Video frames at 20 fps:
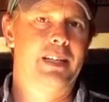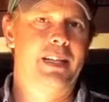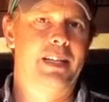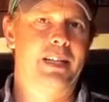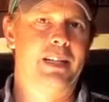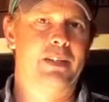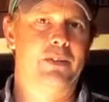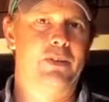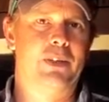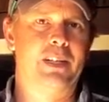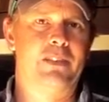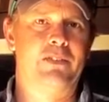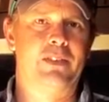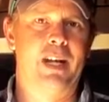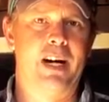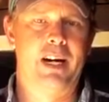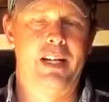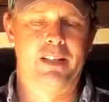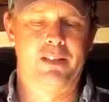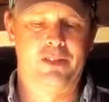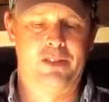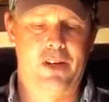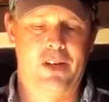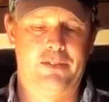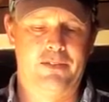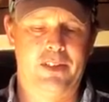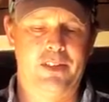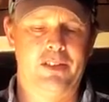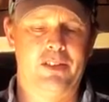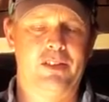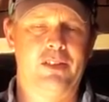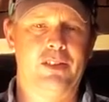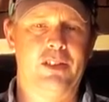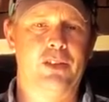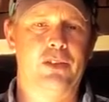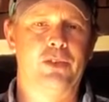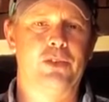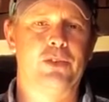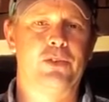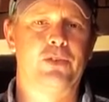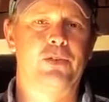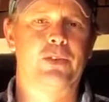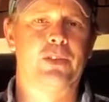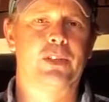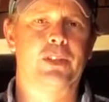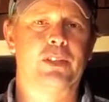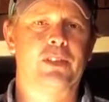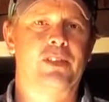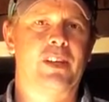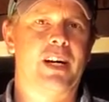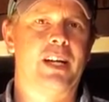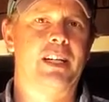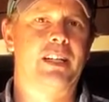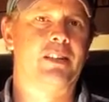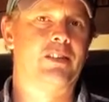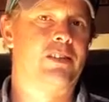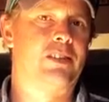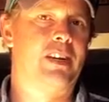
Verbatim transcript: and a reef knot is often used for tying